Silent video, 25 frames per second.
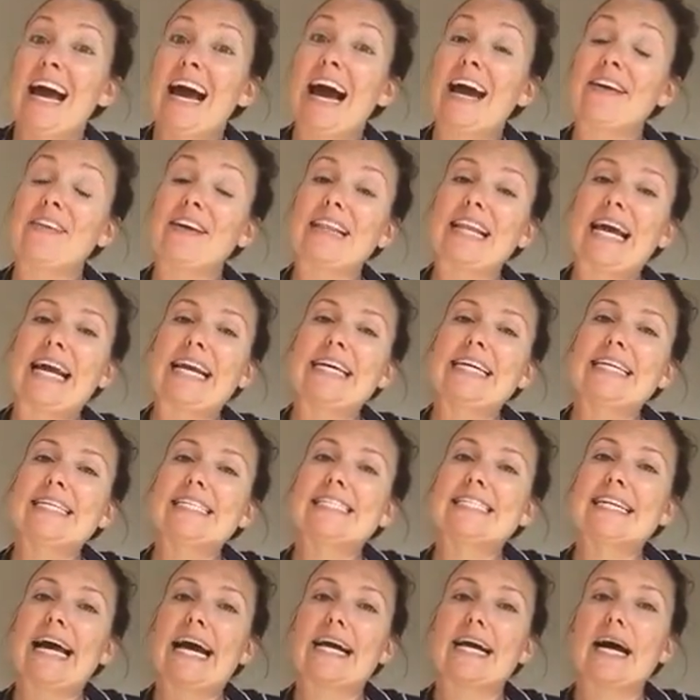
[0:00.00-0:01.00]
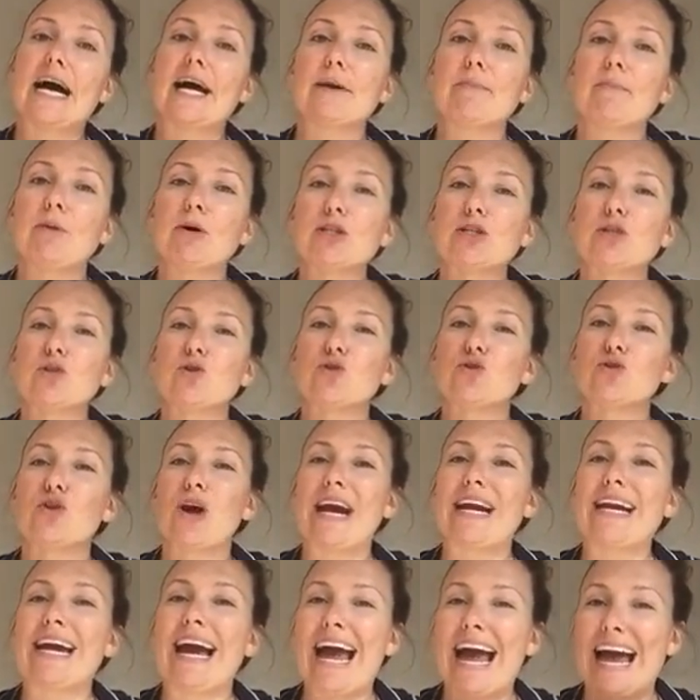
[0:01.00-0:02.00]
Hey there ladies, Nat Carter, personal
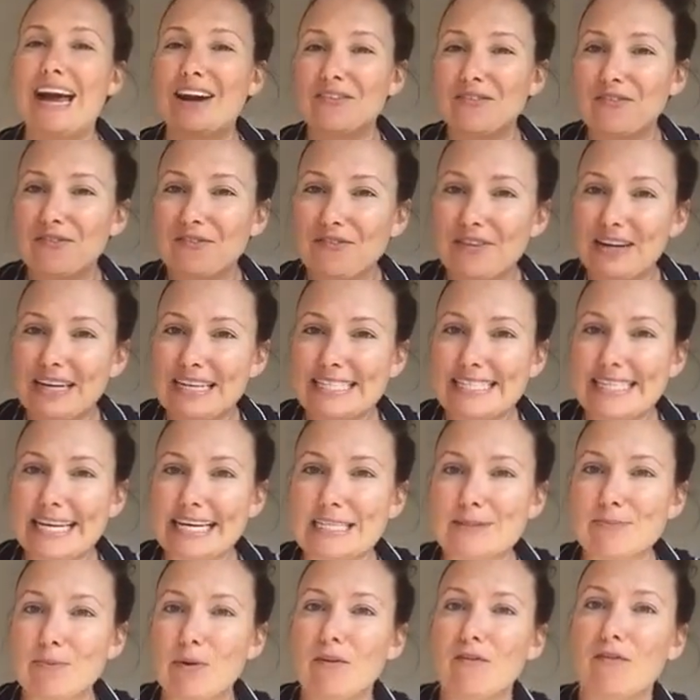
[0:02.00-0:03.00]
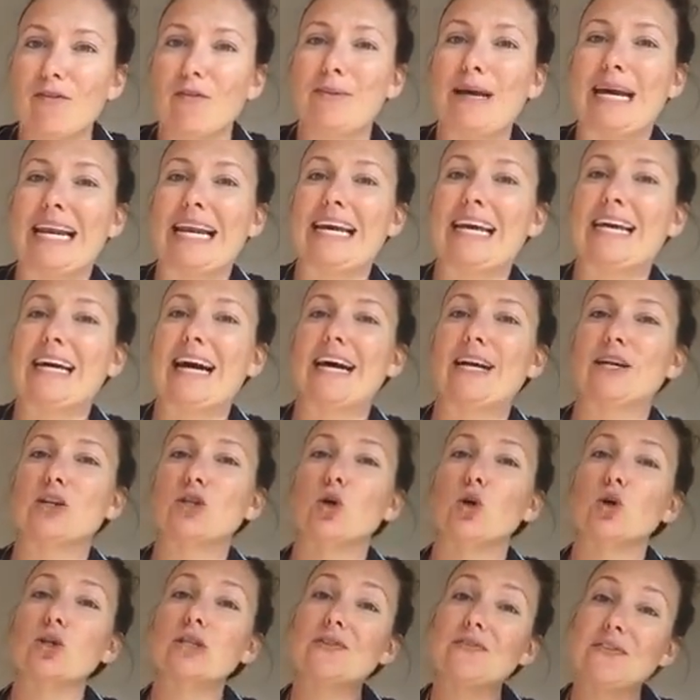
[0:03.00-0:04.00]
trainer and fitness expert from
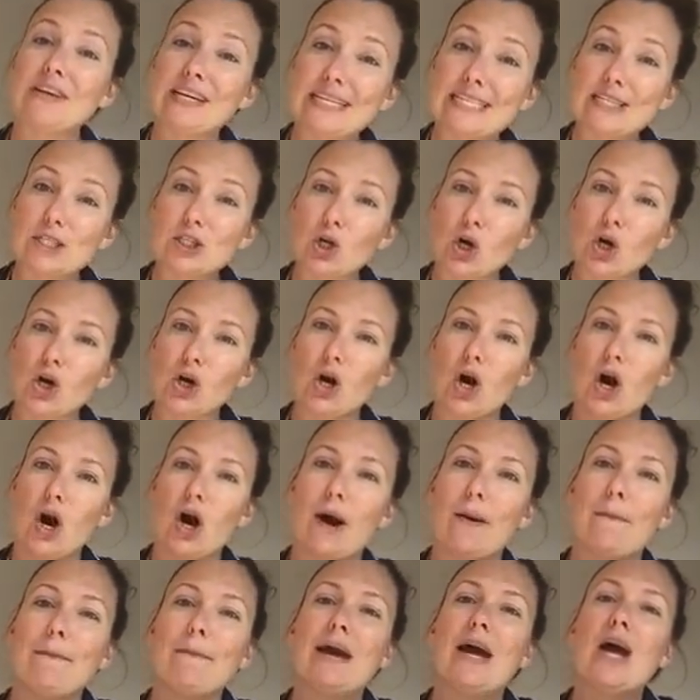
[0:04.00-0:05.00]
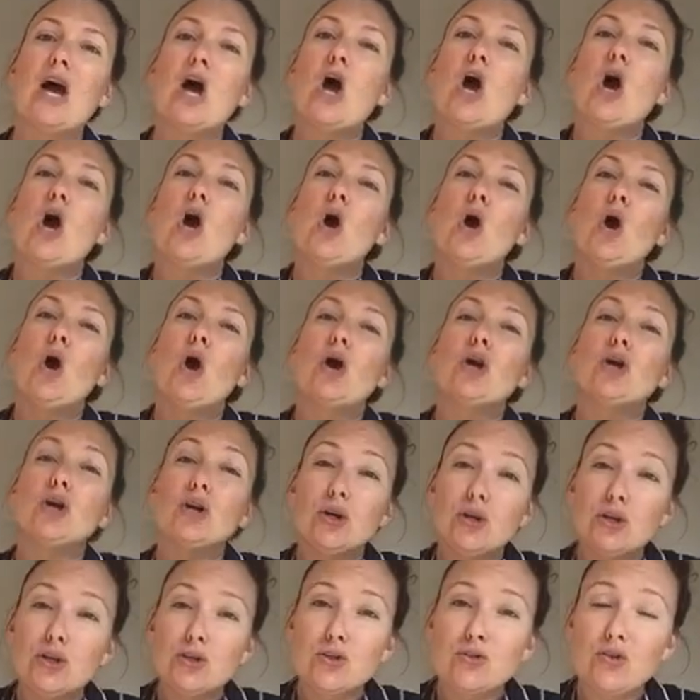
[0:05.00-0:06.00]
NatalieCarterTalksFitness.com. Are
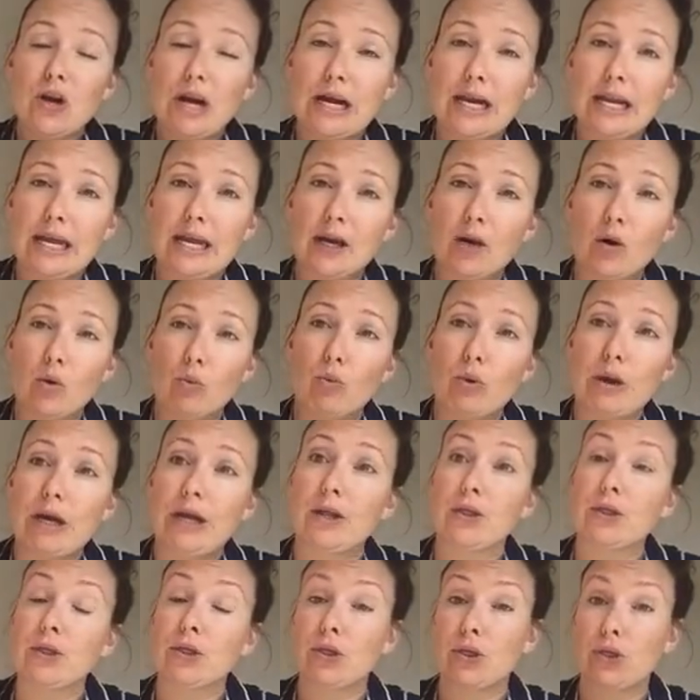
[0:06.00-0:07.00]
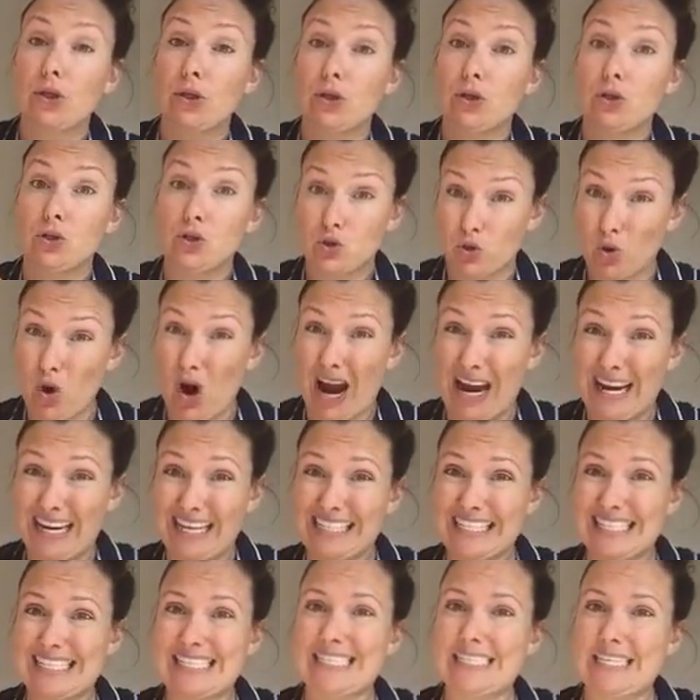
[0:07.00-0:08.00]
you struggling with
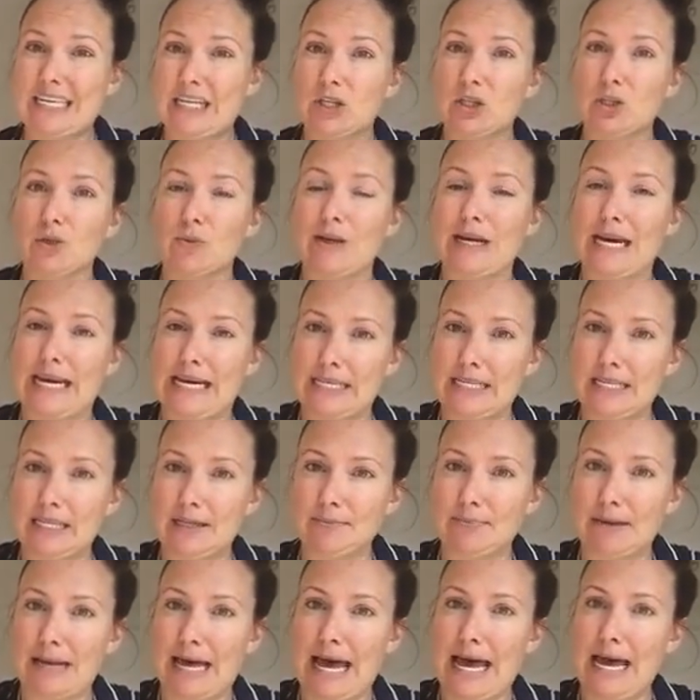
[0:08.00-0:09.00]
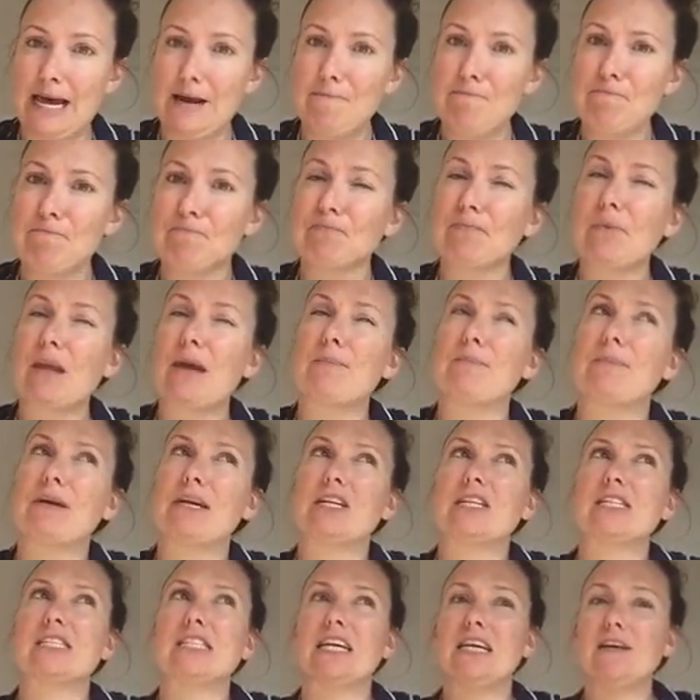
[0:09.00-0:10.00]
trying to stick to an eating plan?
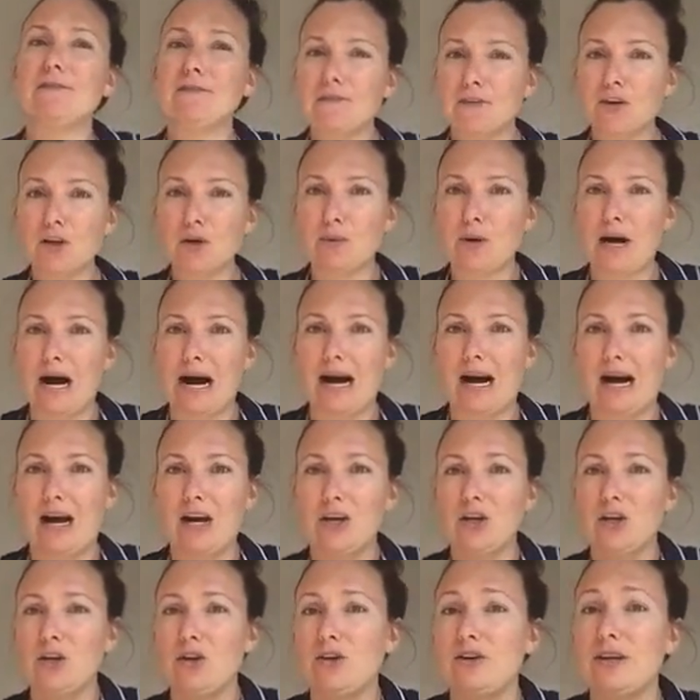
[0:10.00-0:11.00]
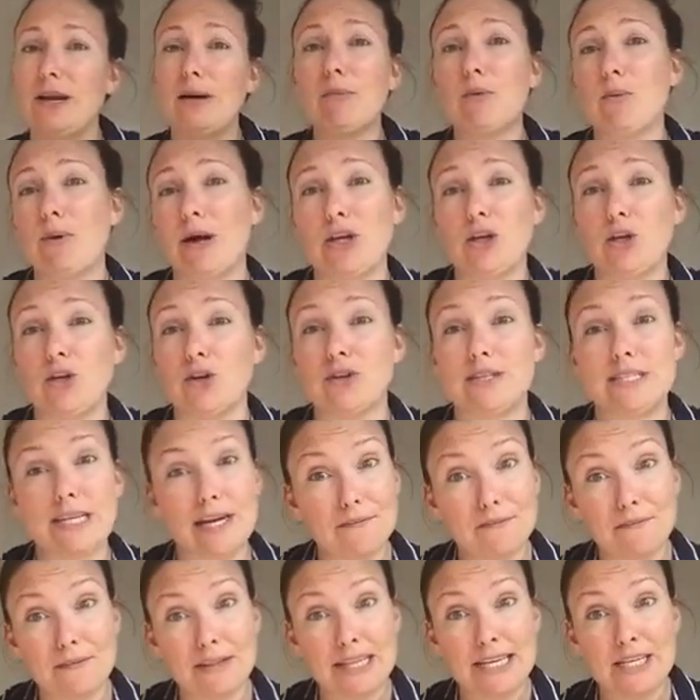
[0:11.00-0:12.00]
Because if you are, number one, you're
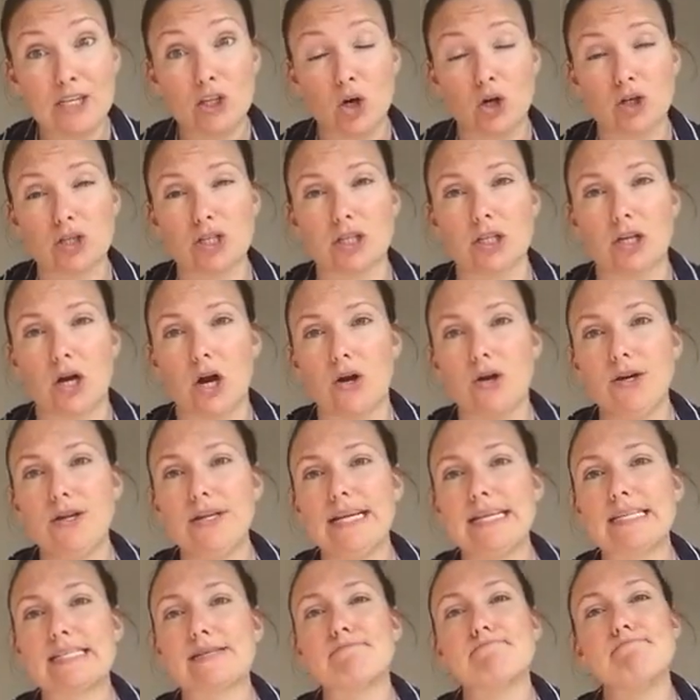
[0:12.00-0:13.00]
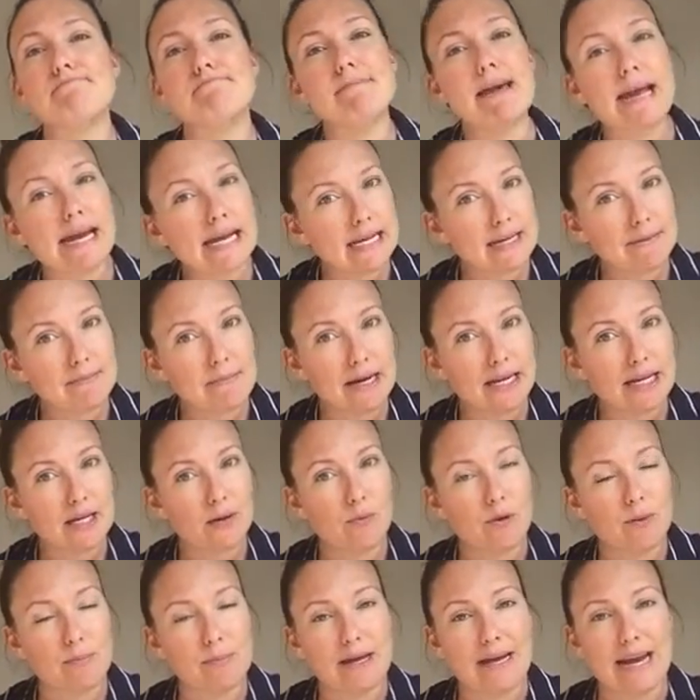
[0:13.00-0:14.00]
definitely not alone. There's many
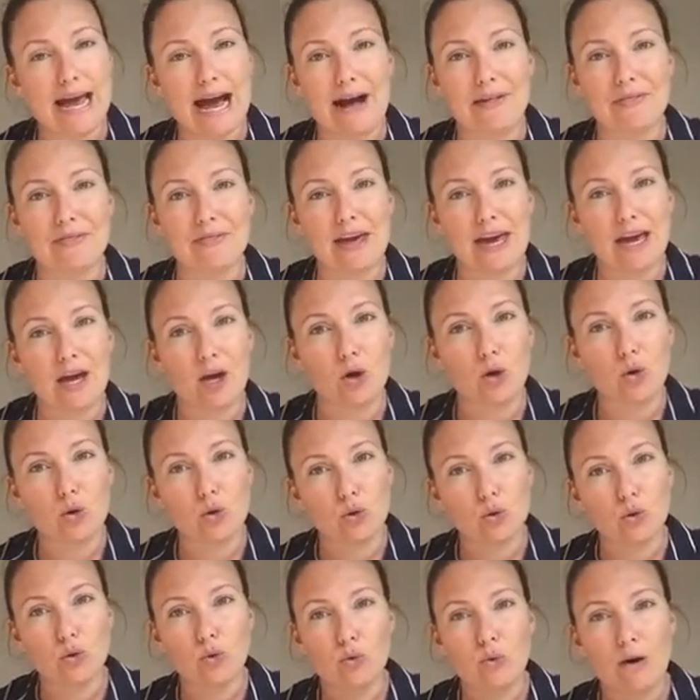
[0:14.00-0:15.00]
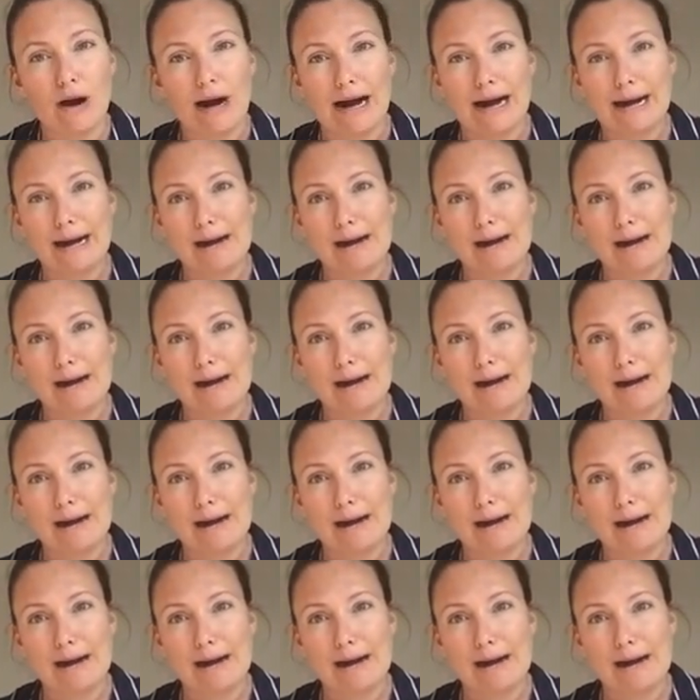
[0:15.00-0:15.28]
women out there who